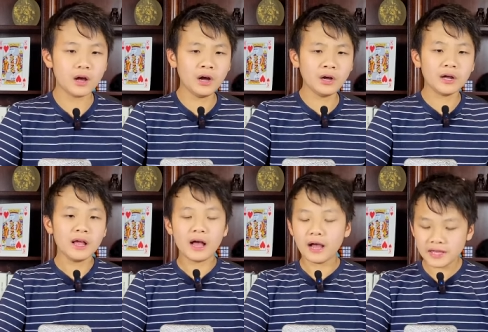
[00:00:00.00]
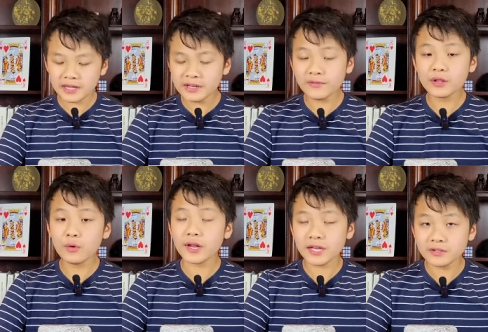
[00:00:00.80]
Uh, it, even
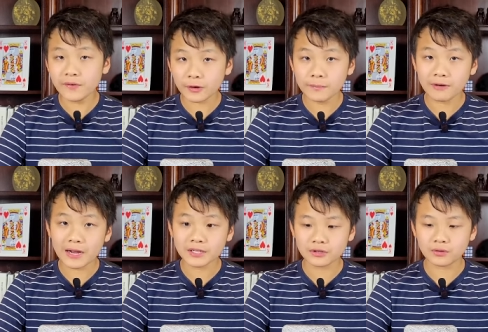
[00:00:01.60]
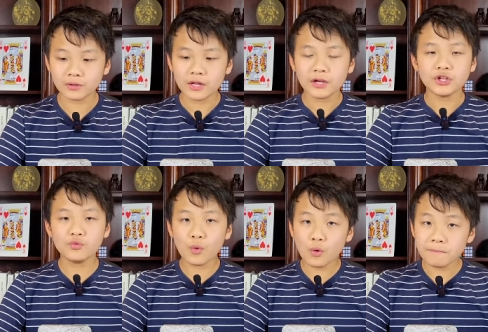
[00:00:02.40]
though it is very practical,
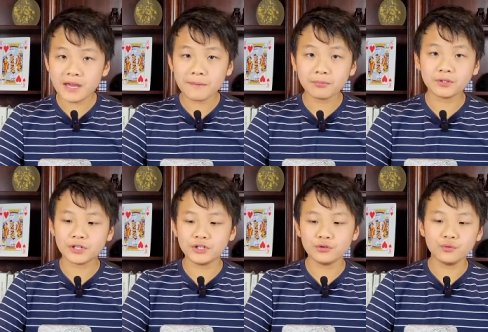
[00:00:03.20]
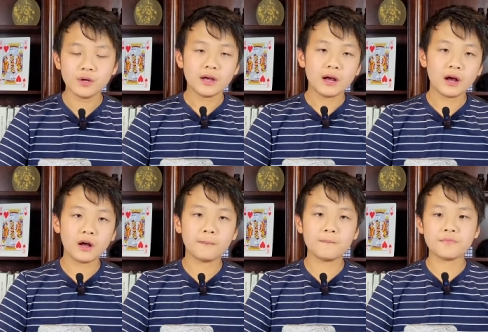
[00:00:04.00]
you won't be able to do
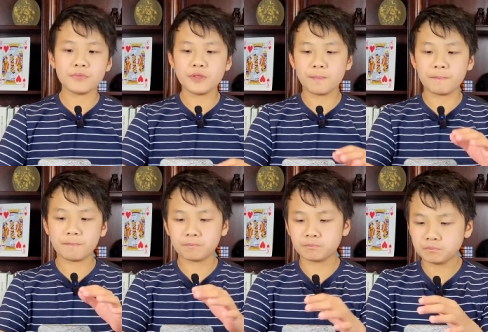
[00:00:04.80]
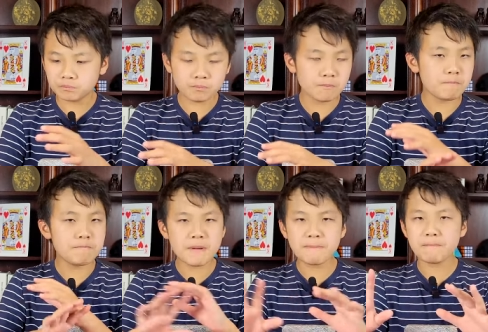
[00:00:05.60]
um, the
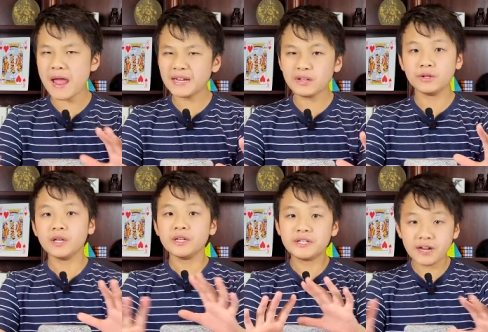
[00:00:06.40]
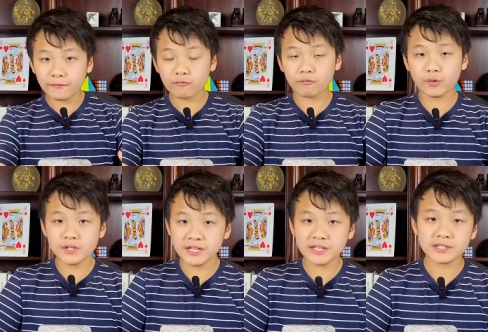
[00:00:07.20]
m- many different
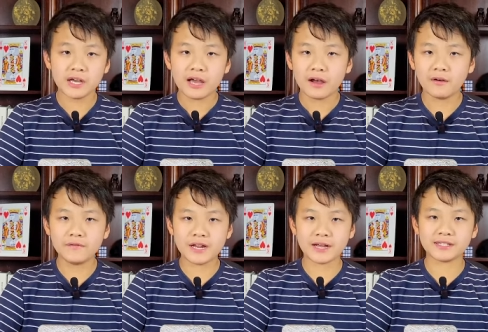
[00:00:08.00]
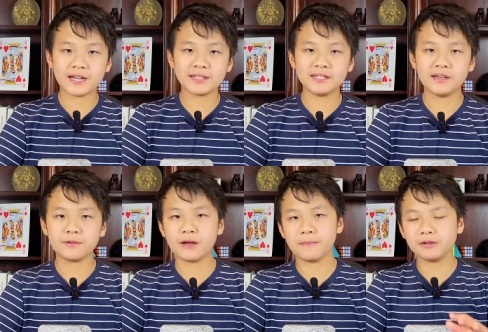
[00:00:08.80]
routines of Dex at the
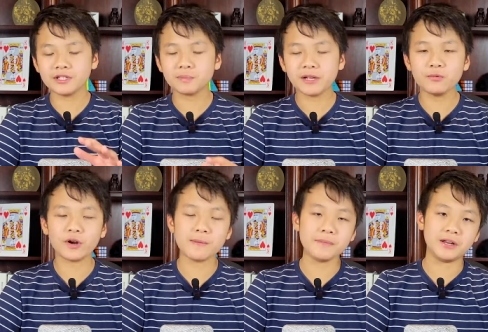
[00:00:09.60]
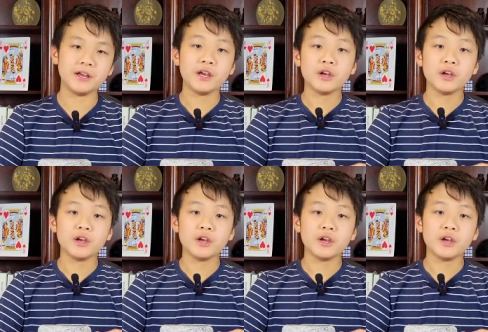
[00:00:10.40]
same time. I'll explain what I mean.